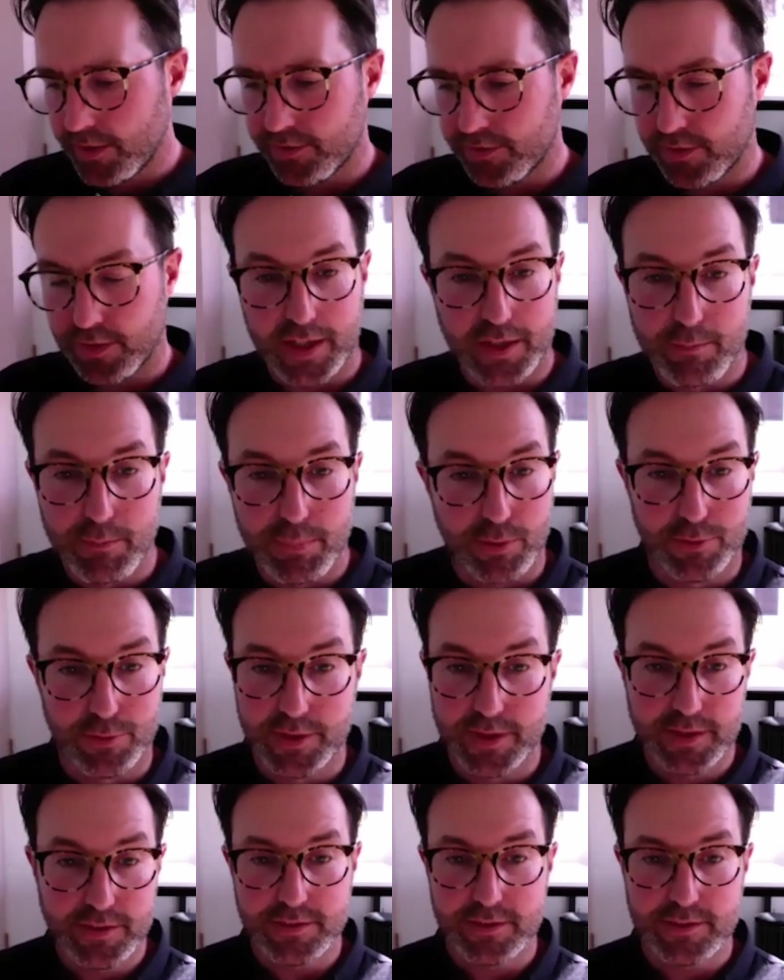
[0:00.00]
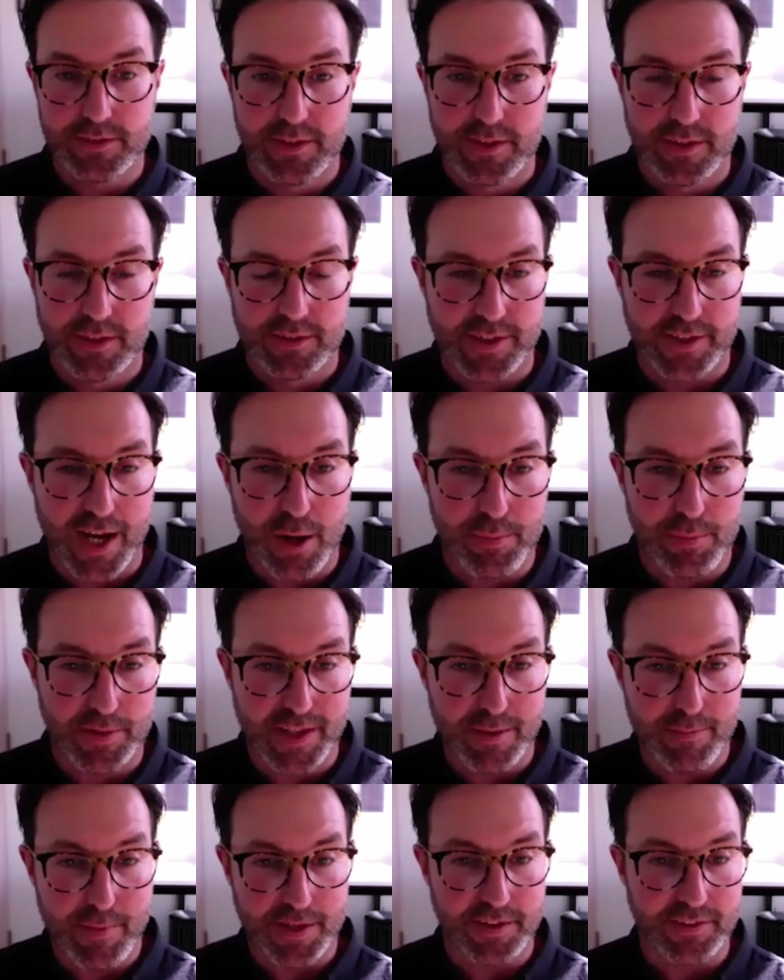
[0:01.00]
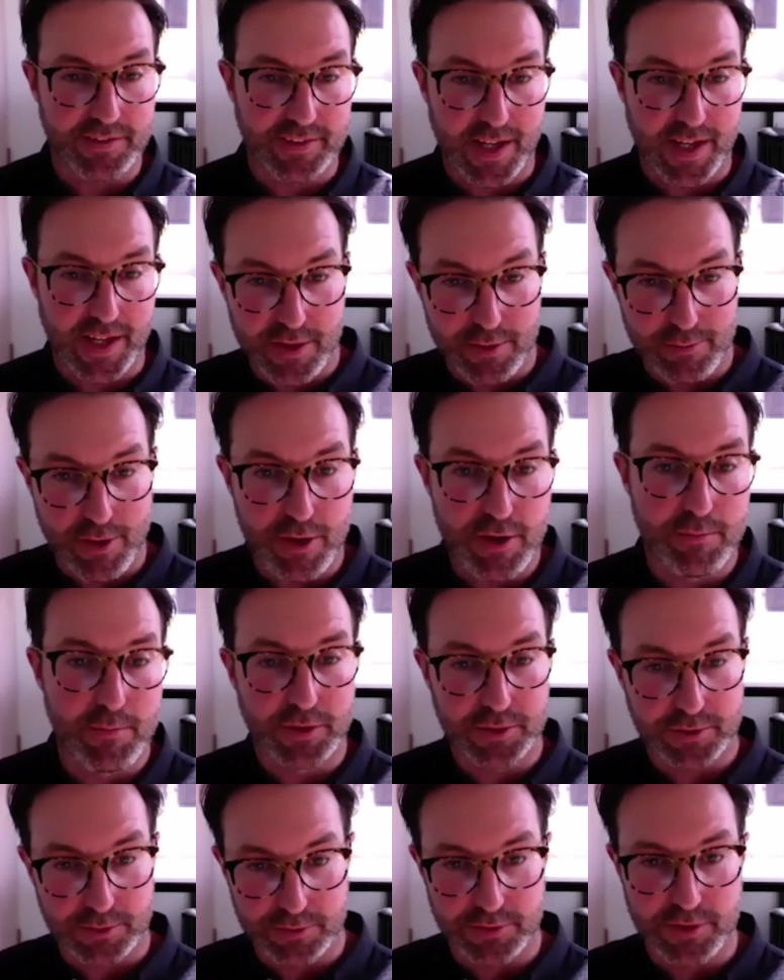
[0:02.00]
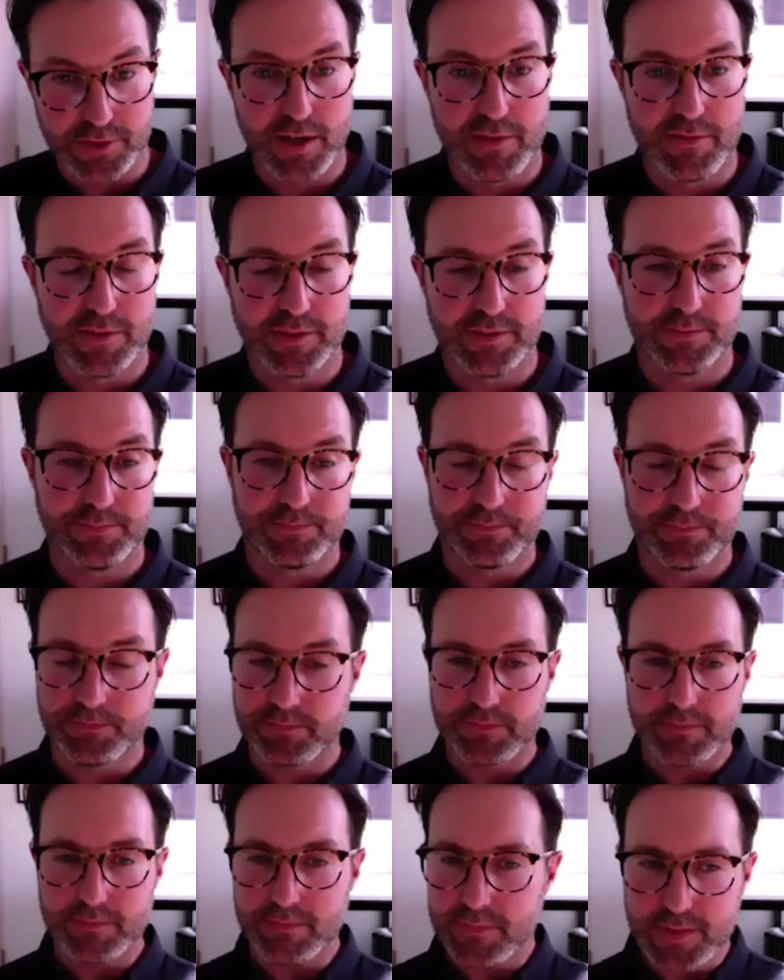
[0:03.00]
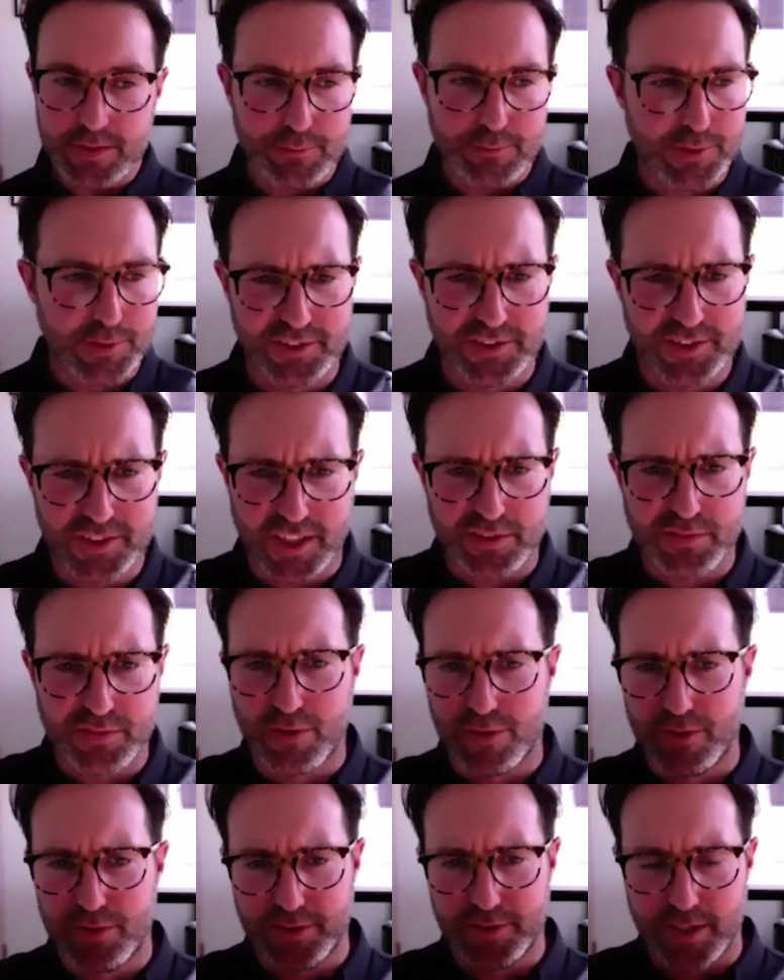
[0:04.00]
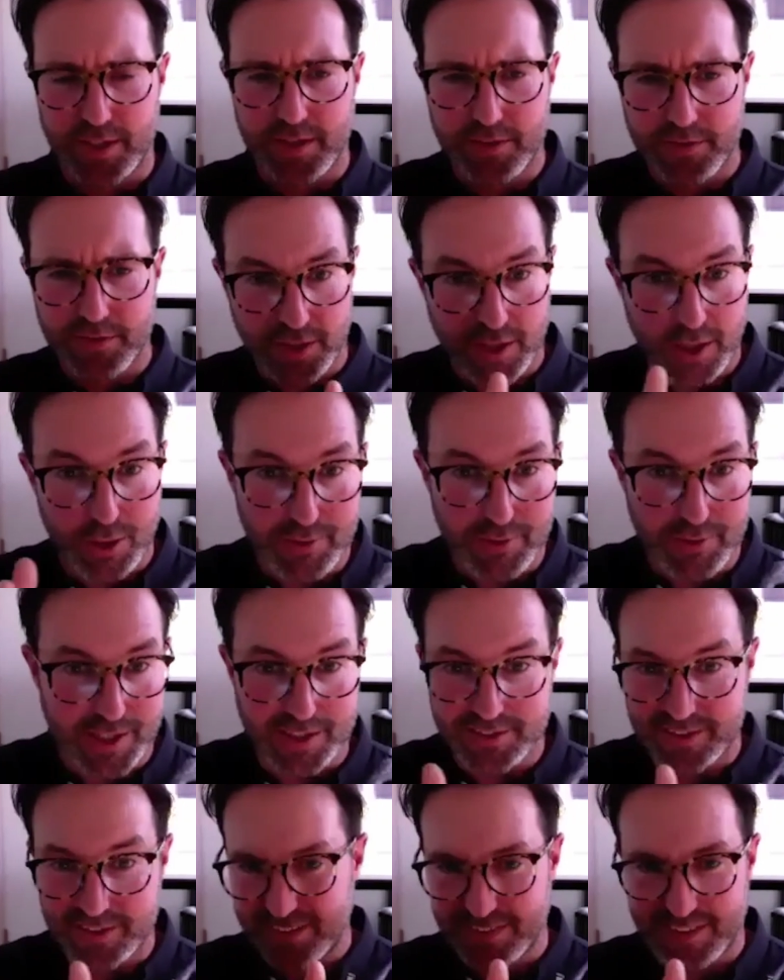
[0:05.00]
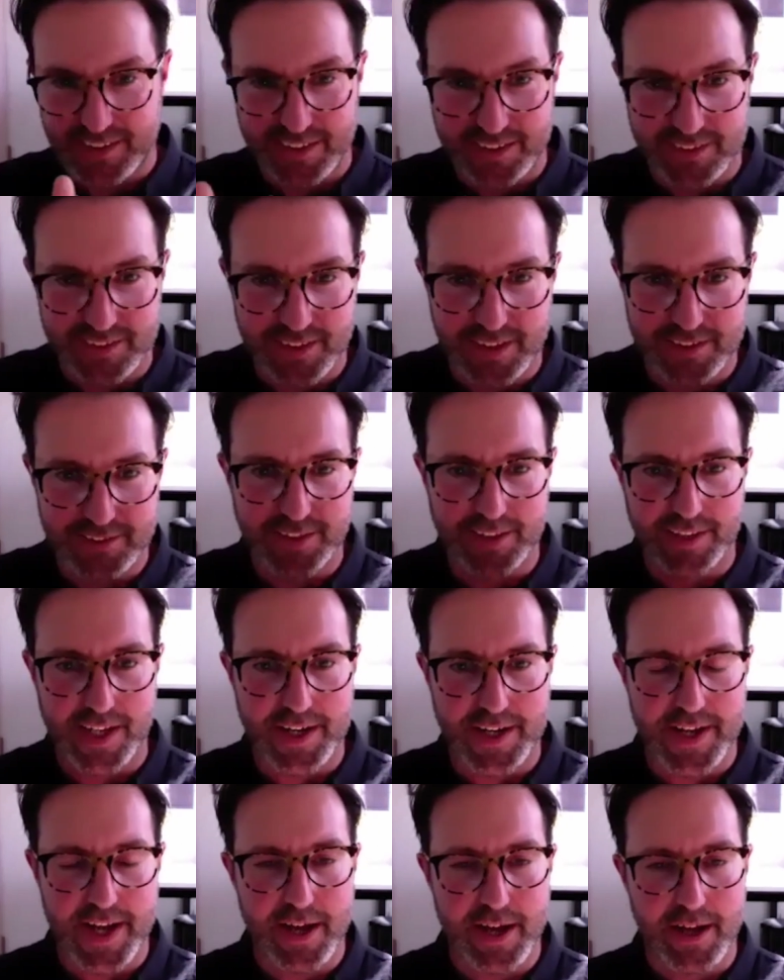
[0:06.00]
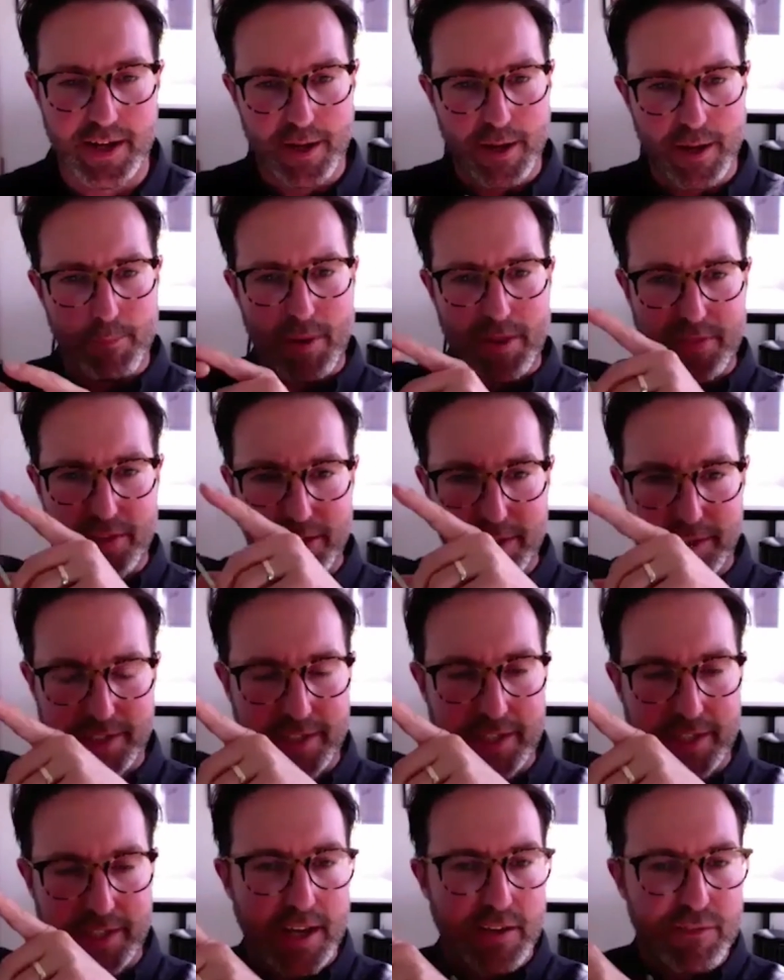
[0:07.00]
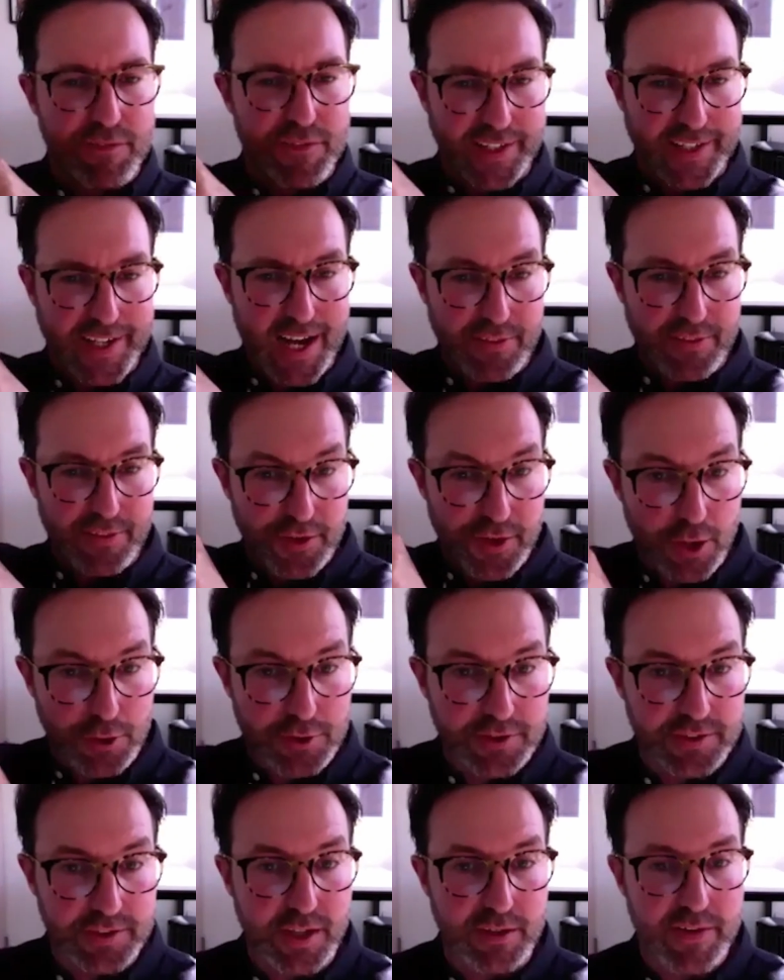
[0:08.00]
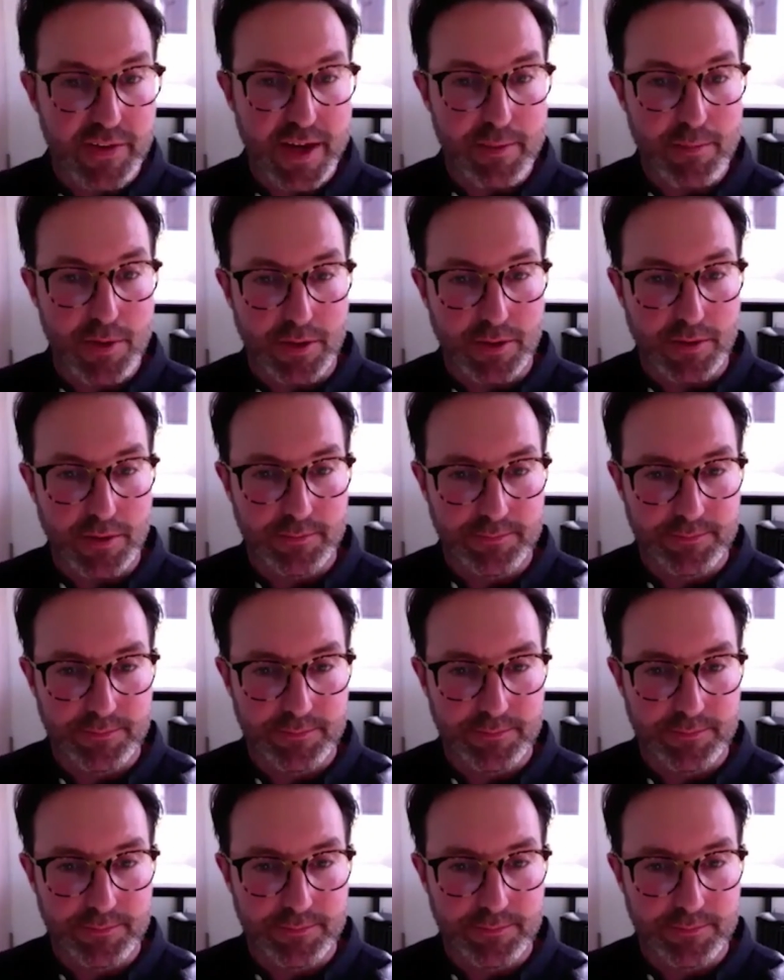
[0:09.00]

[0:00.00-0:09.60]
like employees. So helping them understand their own emotional drivers, which is just following the gold cards as they're laid out, but then filling out the Know Yourself handbook.